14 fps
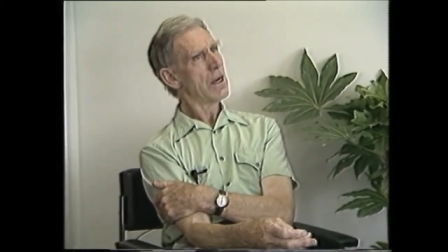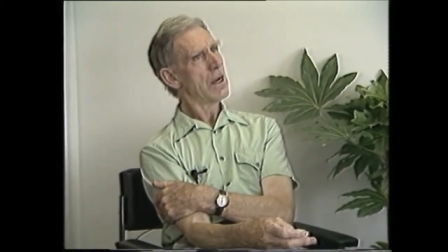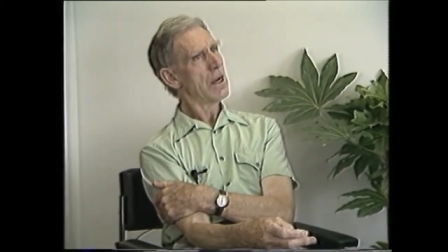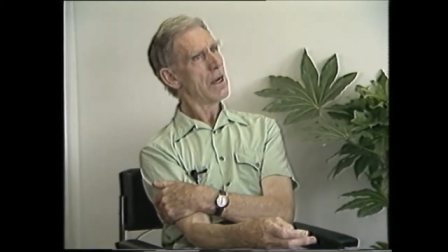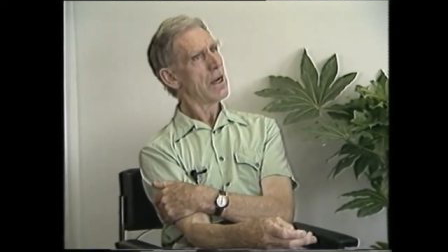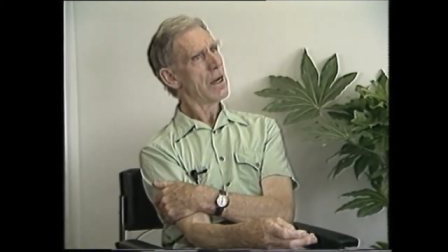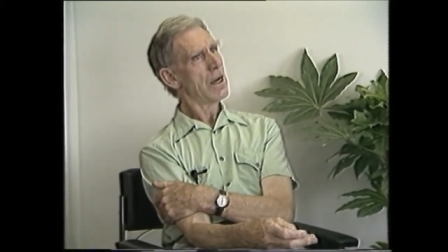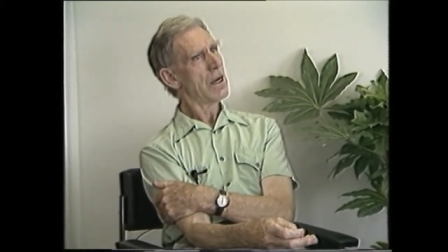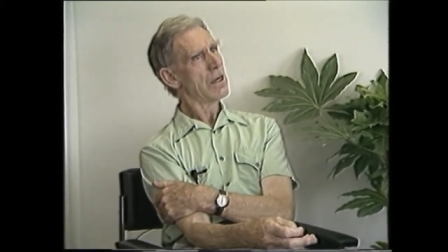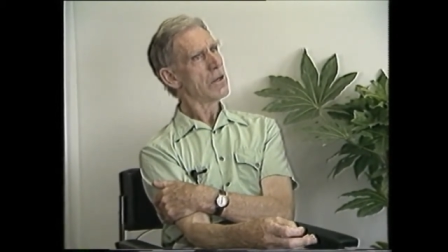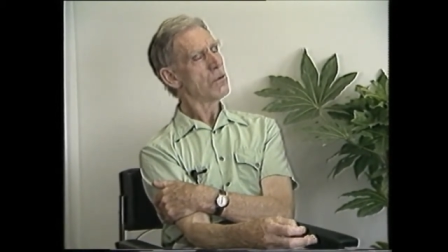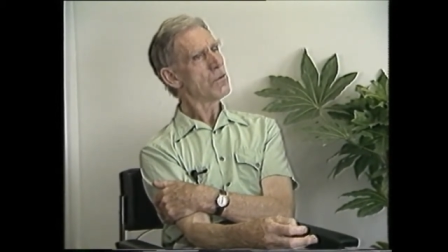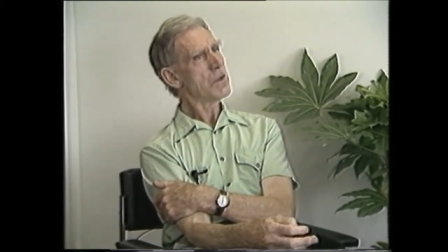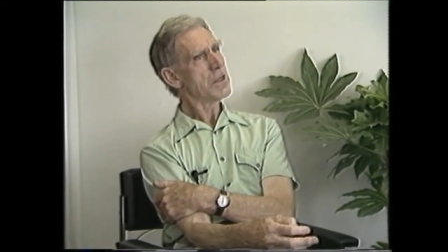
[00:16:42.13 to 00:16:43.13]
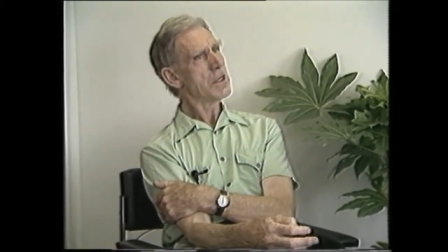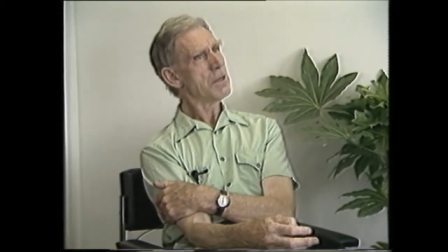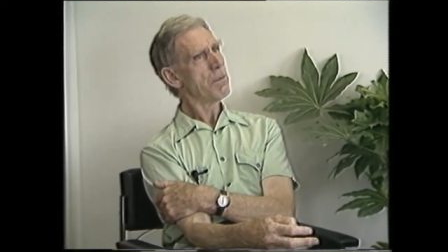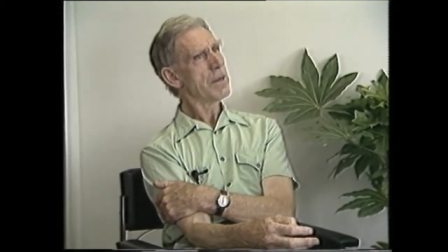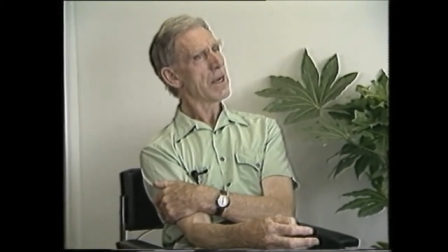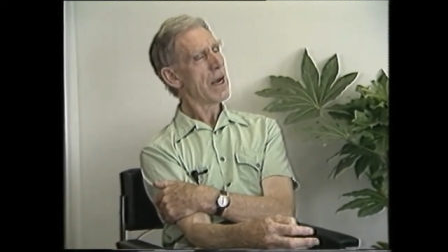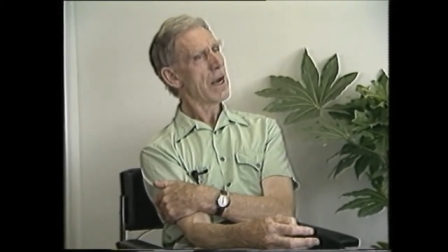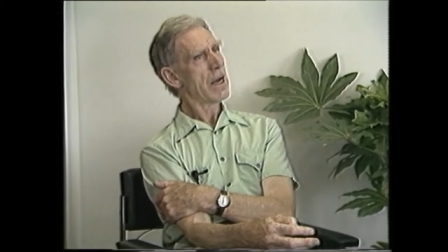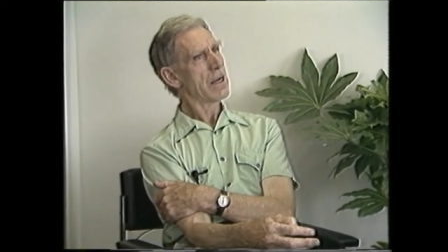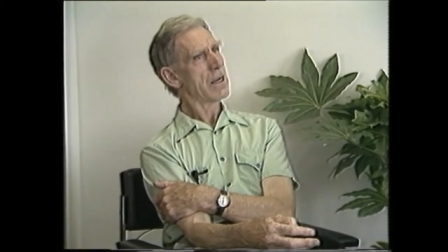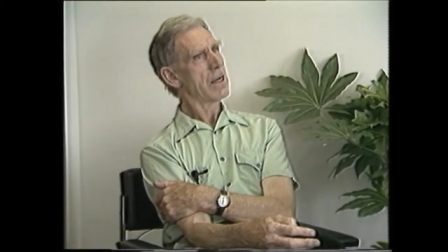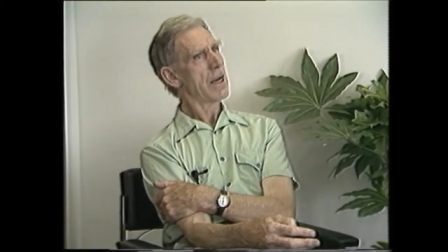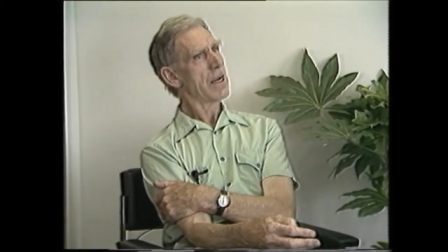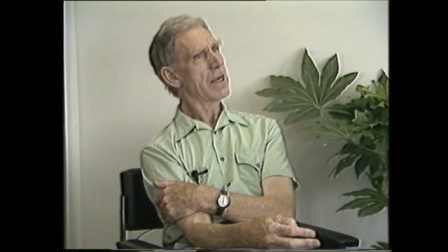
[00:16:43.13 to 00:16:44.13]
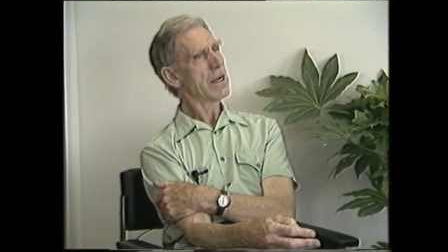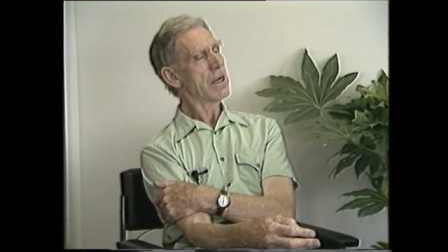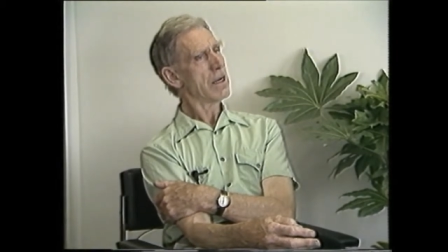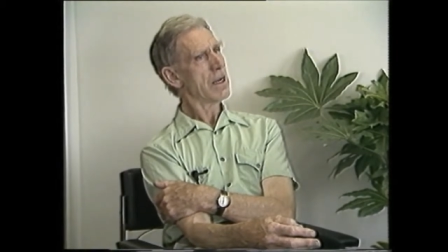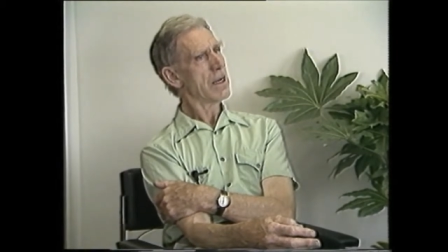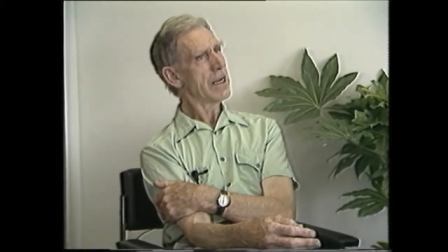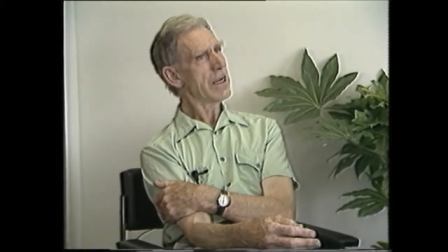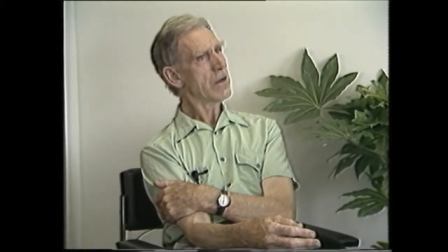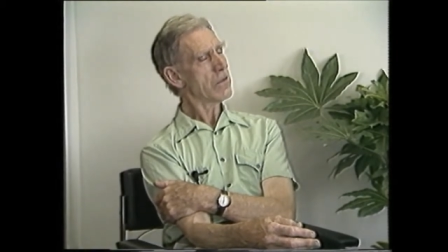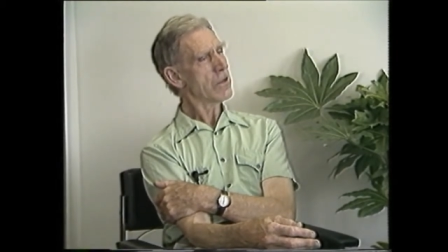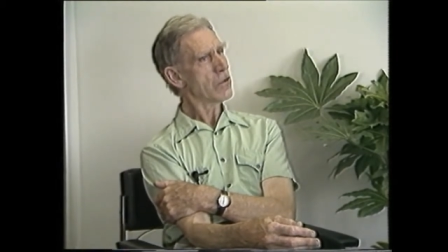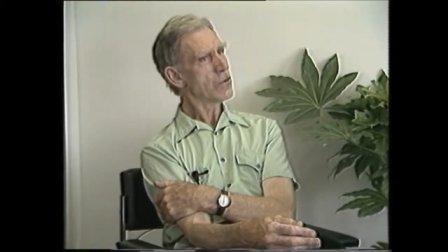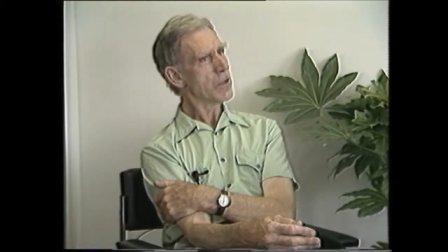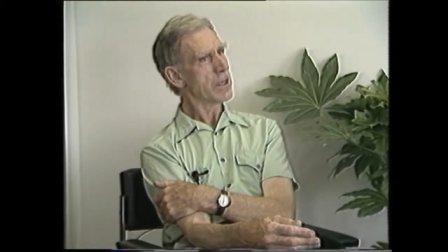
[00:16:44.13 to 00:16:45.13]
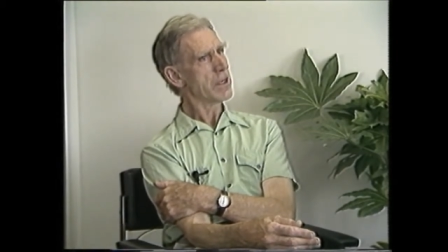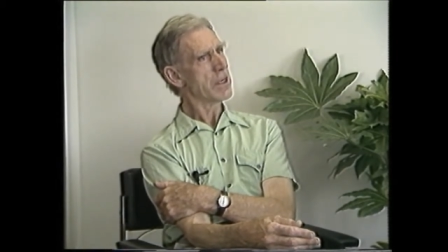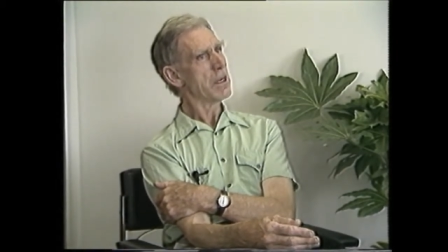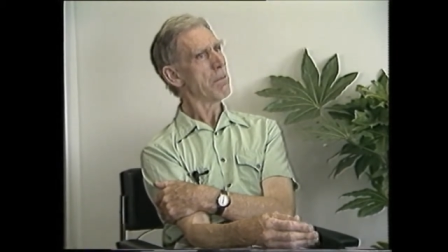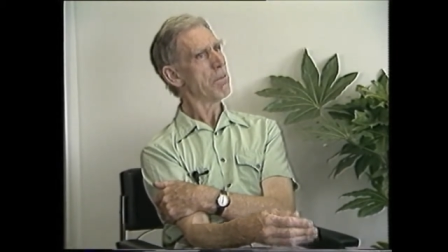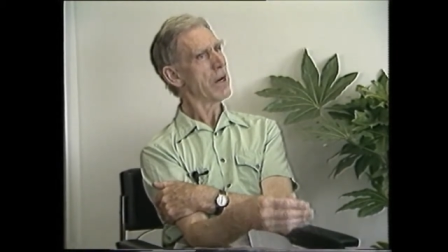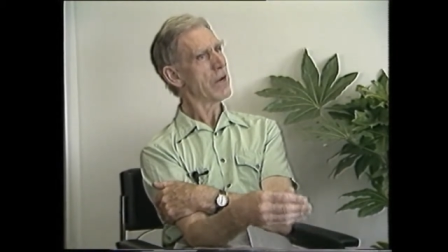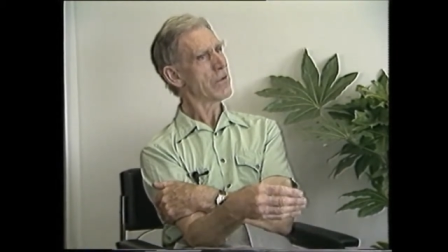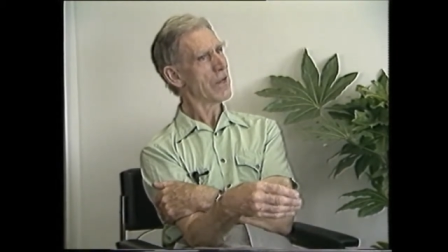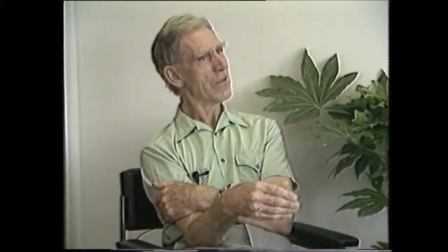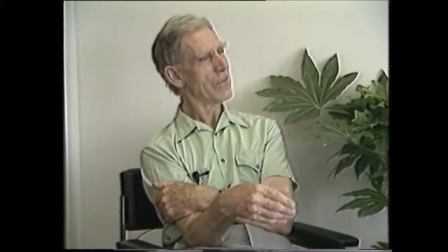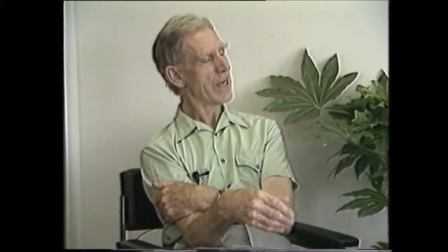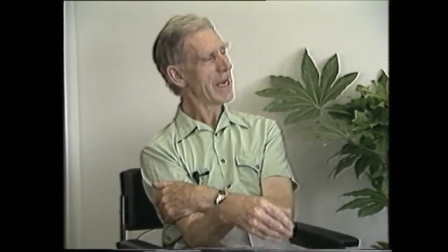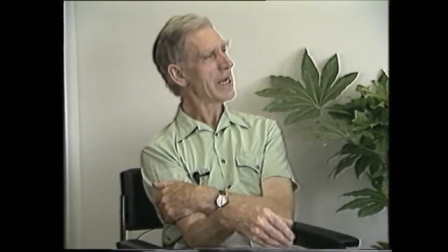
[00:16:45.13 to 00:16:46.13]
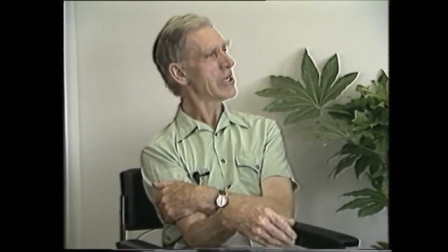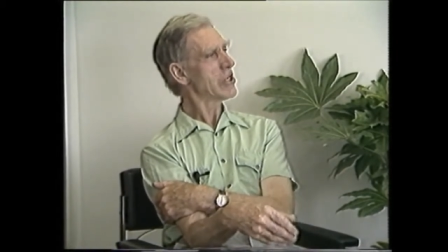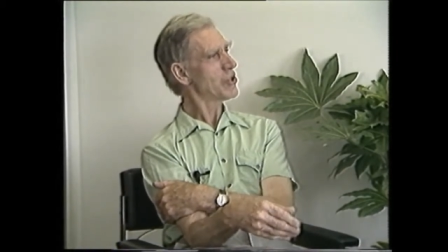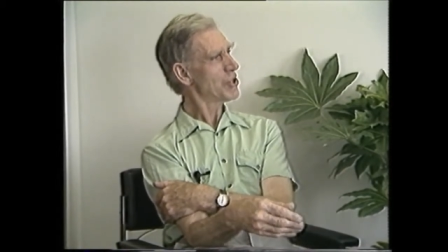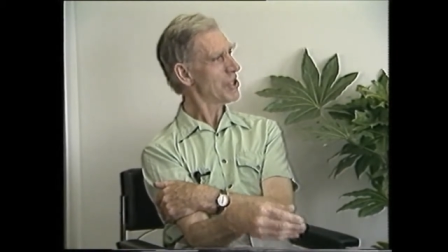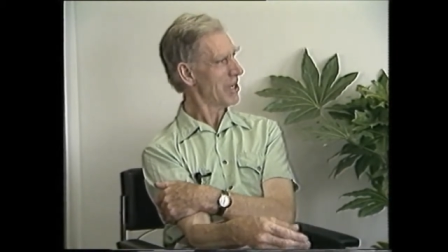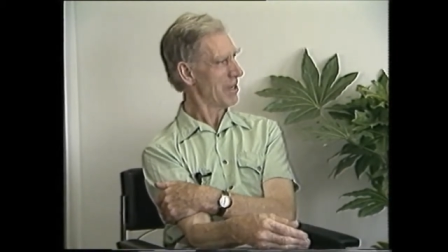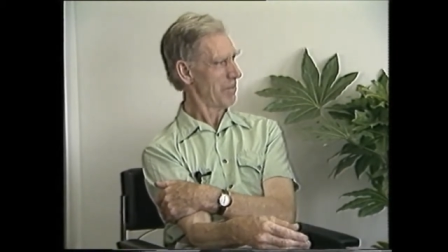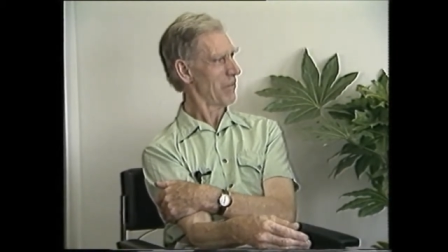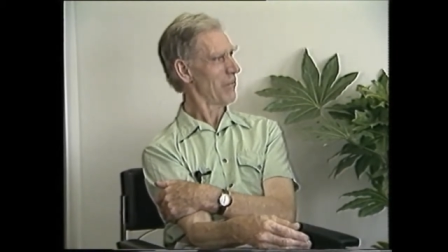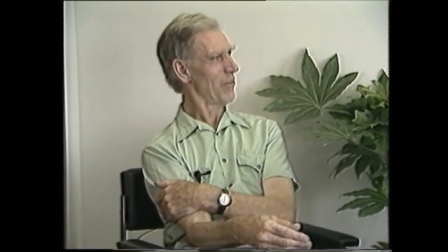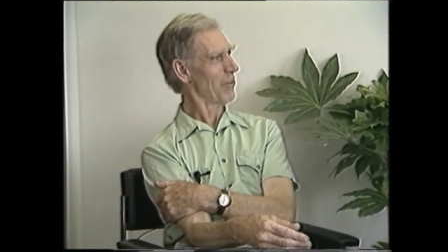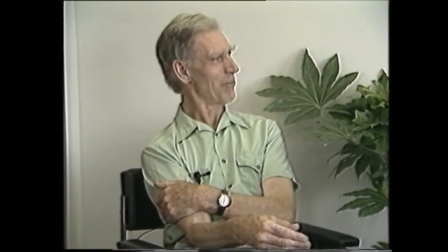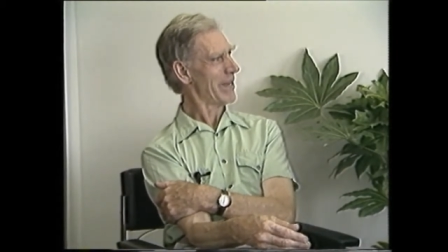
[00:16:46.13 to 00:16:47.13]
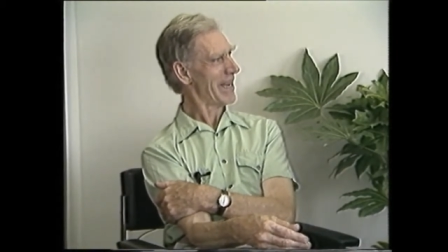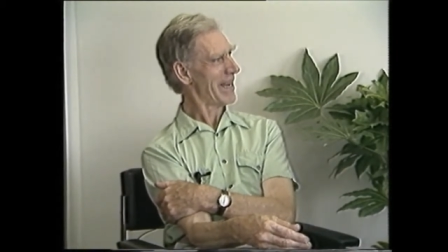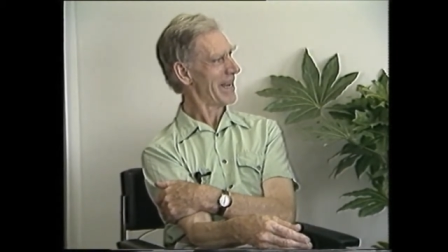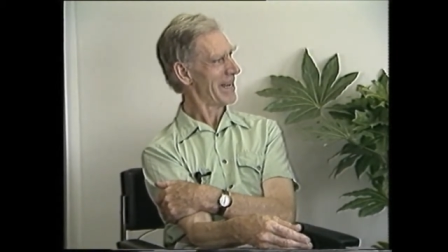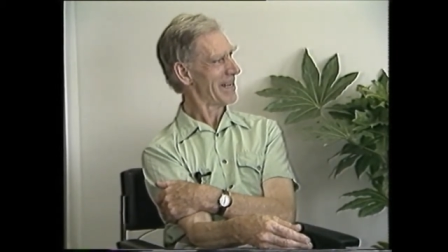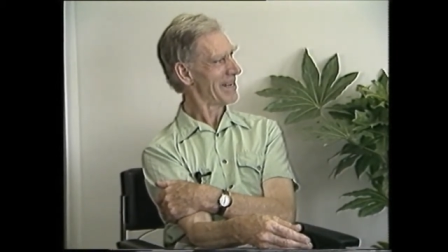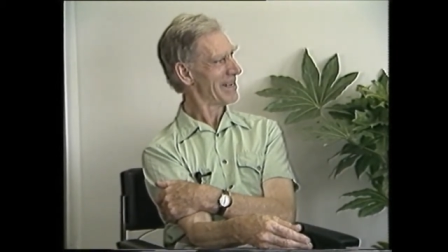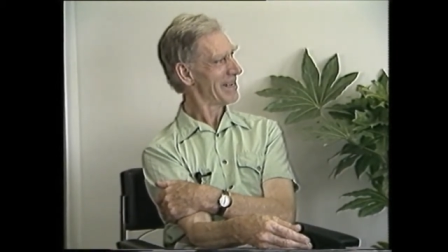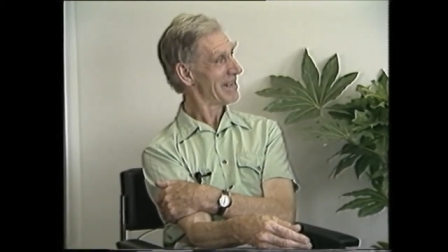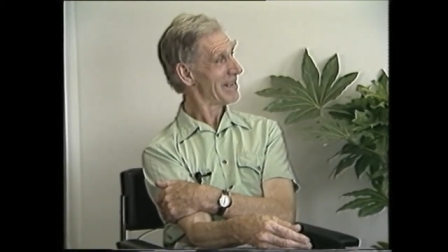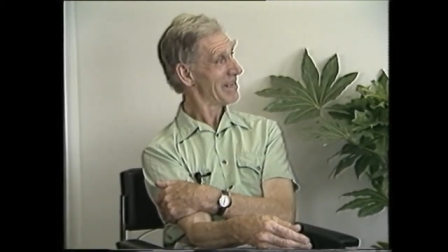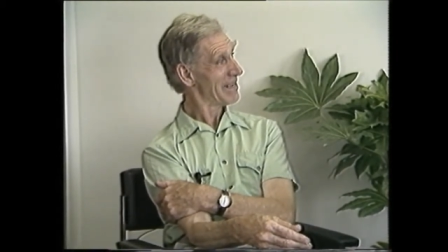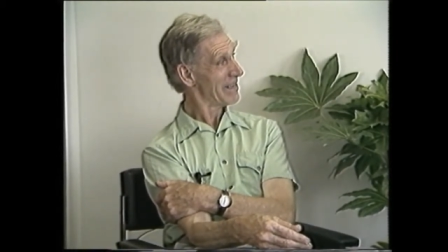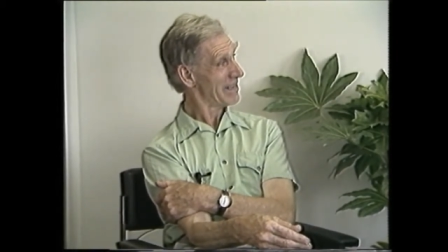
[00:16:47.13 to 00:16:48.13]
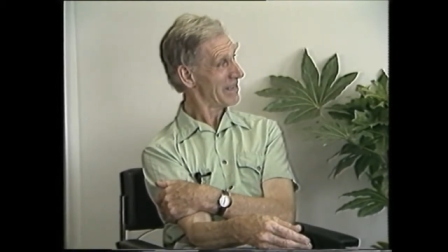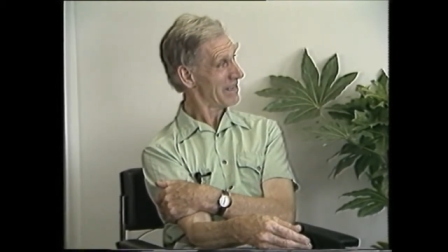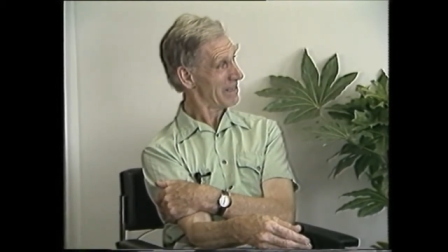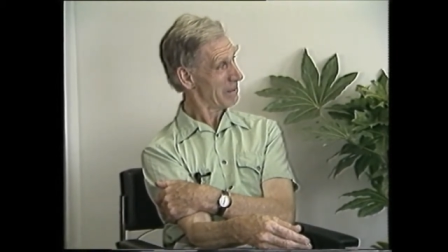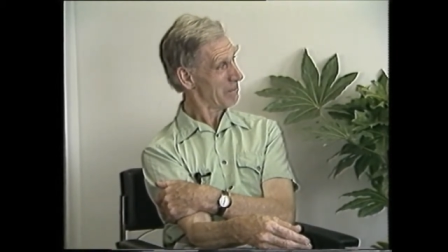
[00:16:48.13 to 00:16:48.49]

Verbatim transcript: uh, UCD began a little later than Trinity, but they had a chair before we had. I see.